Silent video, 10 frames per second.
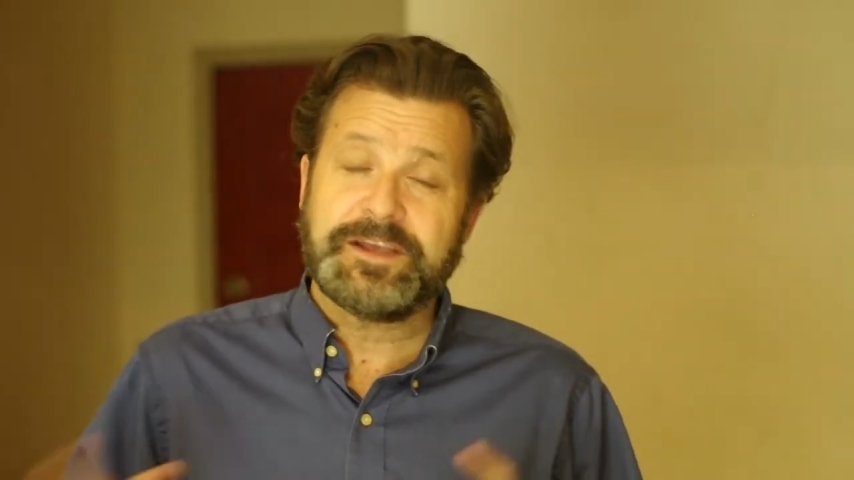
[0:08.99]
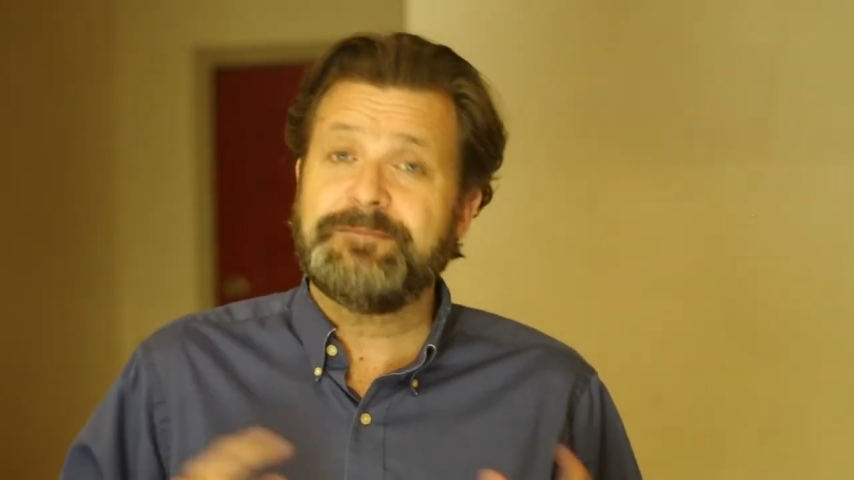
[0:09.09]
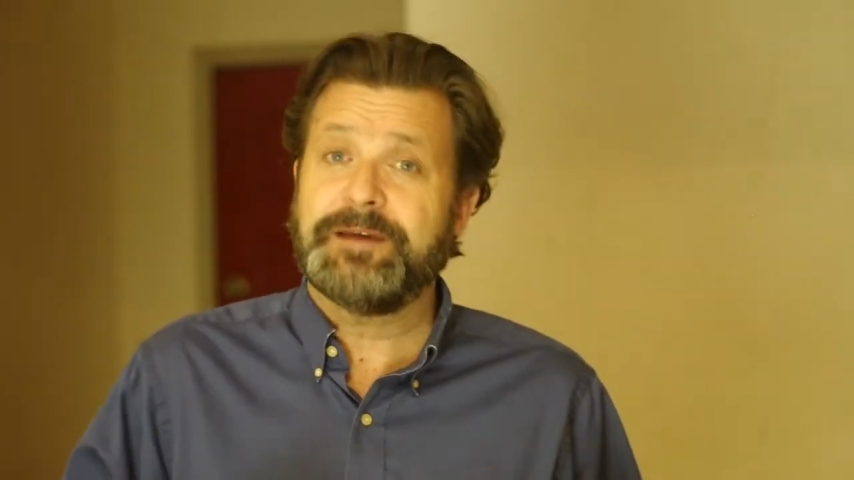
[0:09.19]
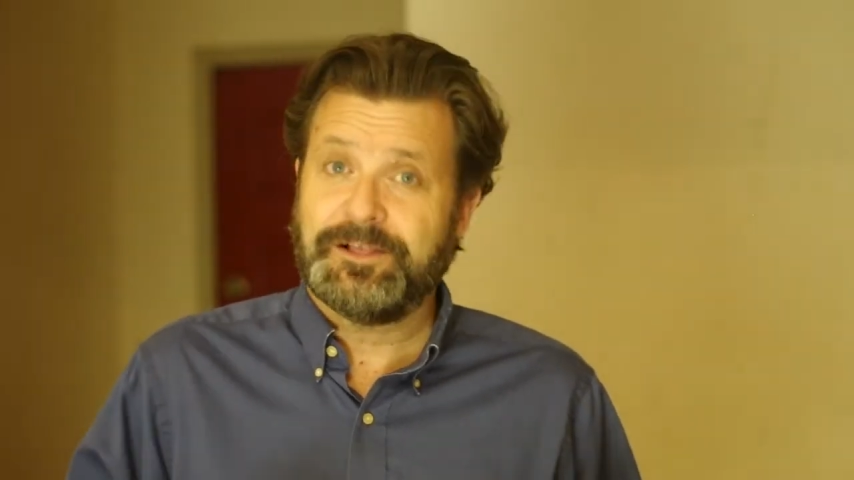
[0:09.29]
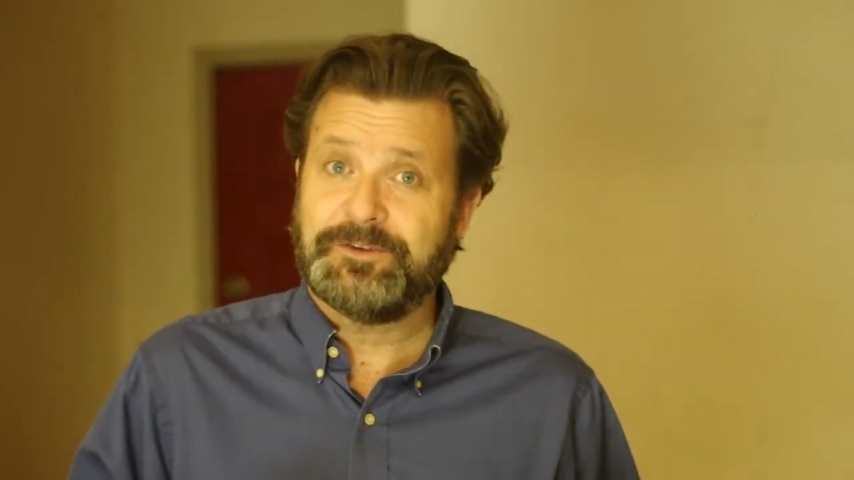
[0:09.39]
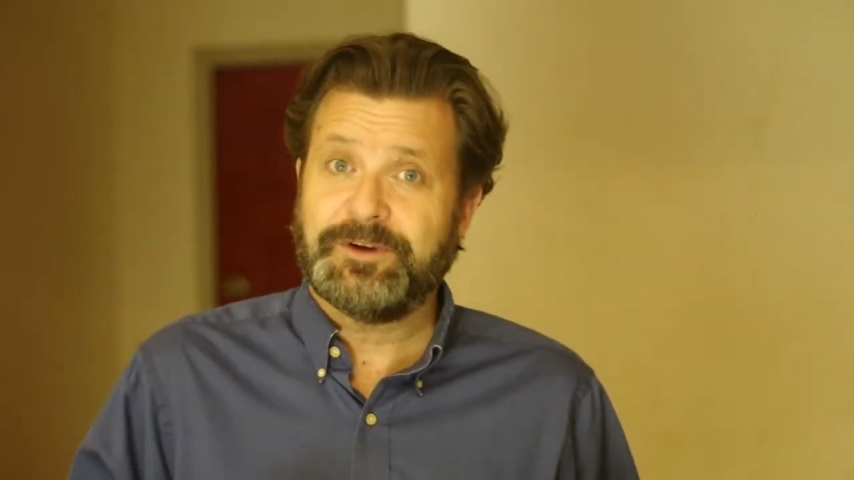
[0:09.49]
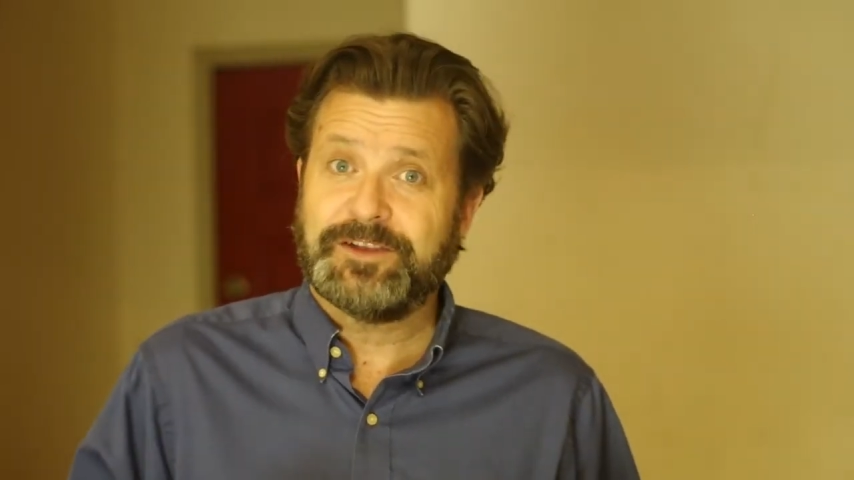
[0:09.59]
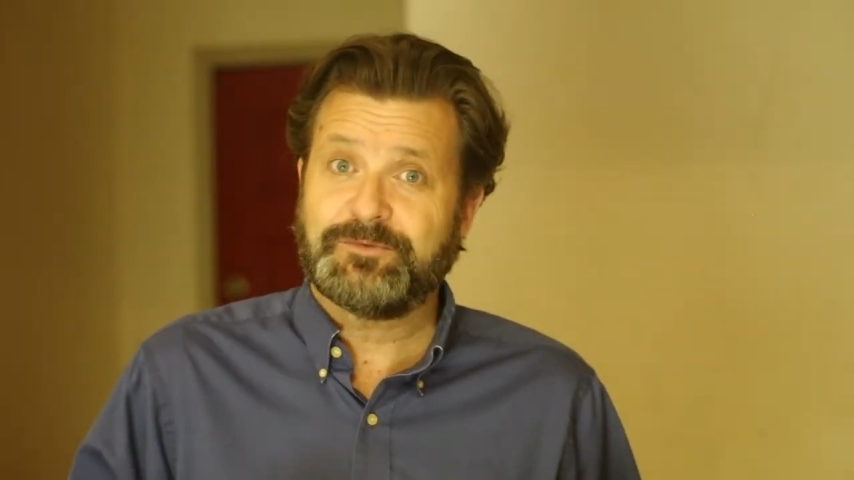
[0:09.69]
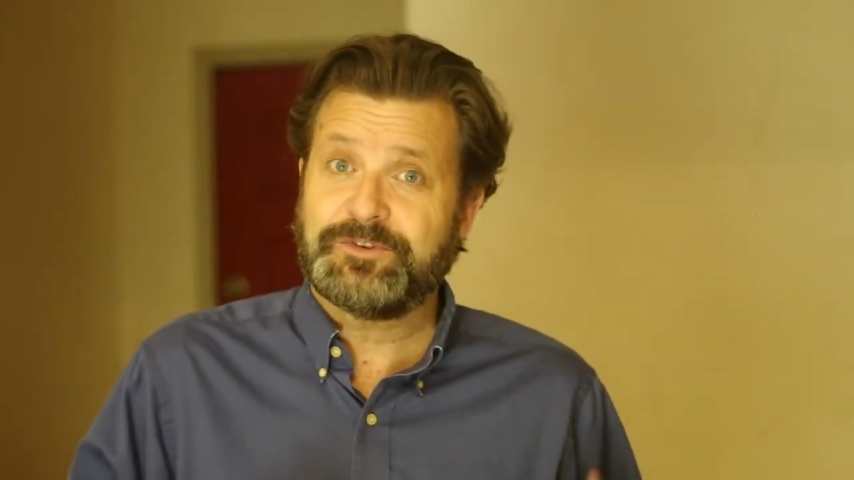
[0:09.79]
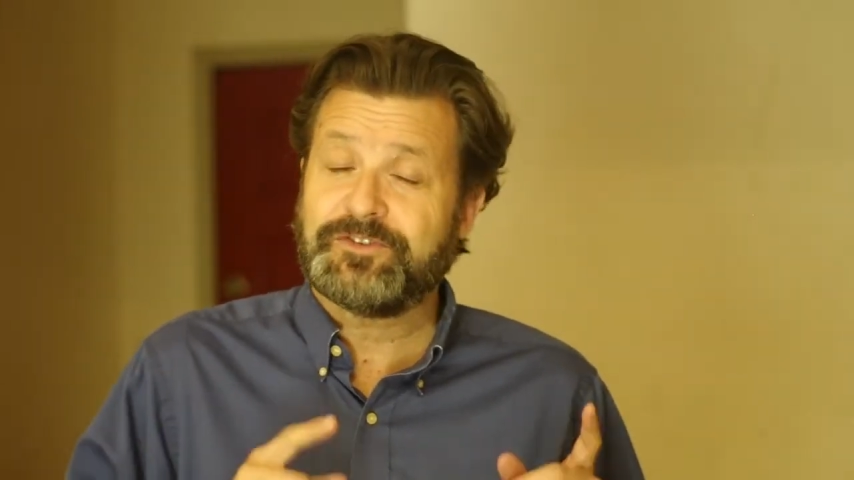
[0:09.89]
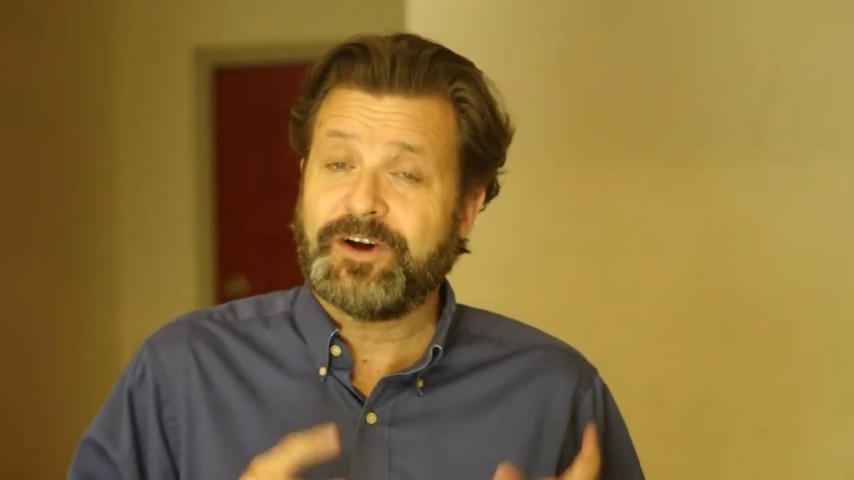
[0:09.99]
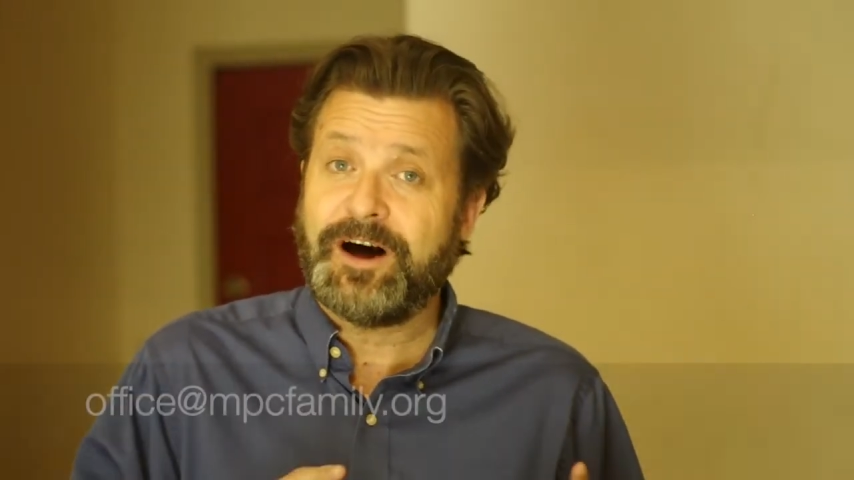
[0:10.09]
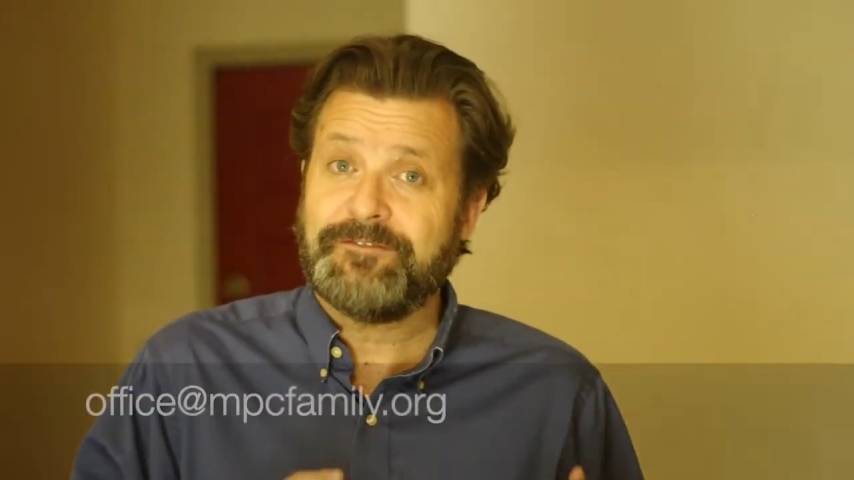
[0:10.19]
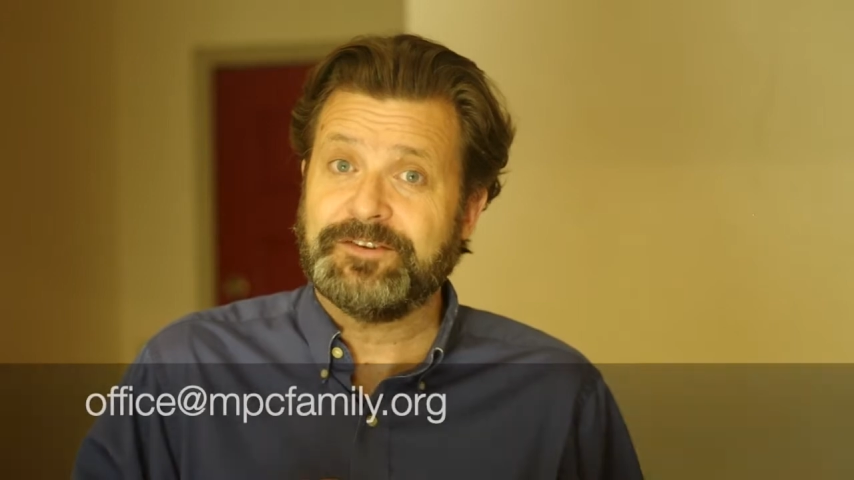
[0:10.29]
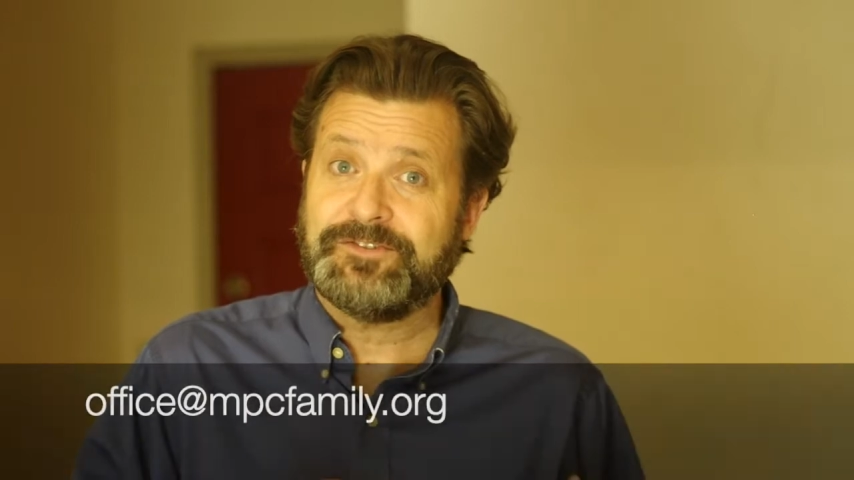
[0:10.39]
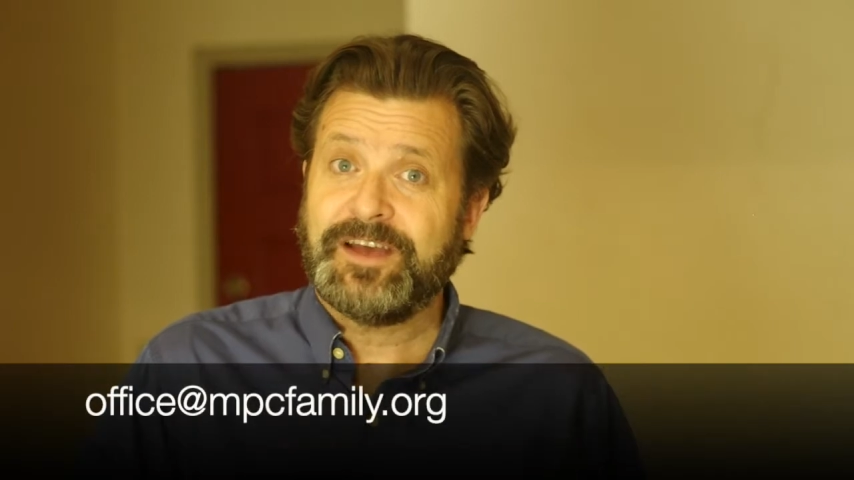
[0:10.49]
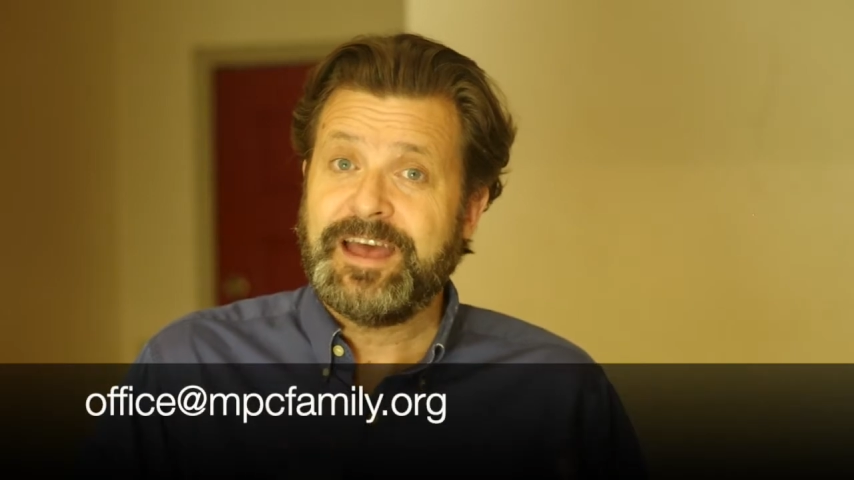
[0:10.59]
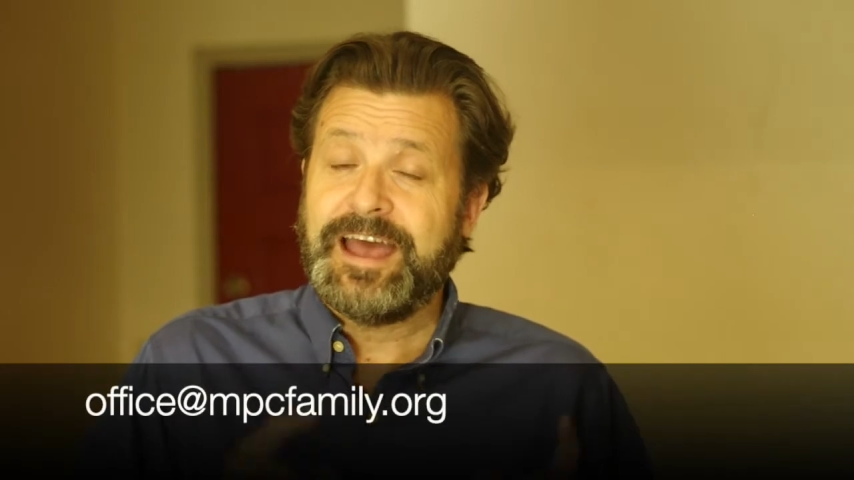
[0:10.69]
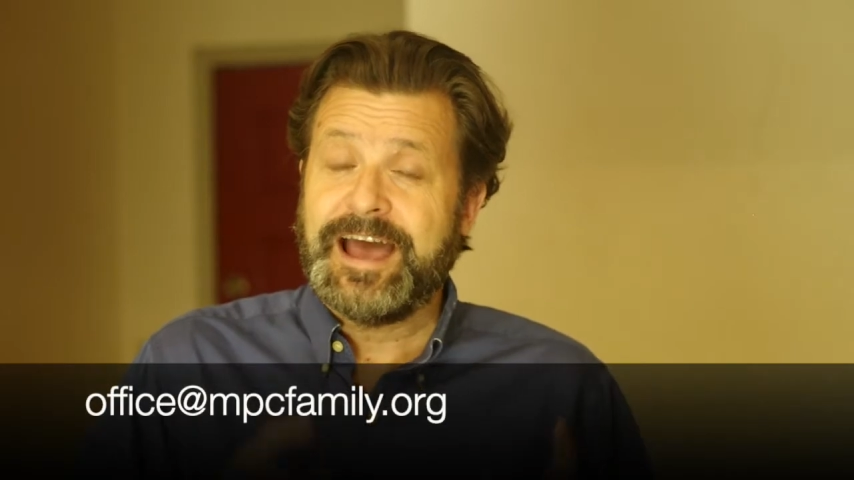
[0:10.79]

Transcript: email address, which is office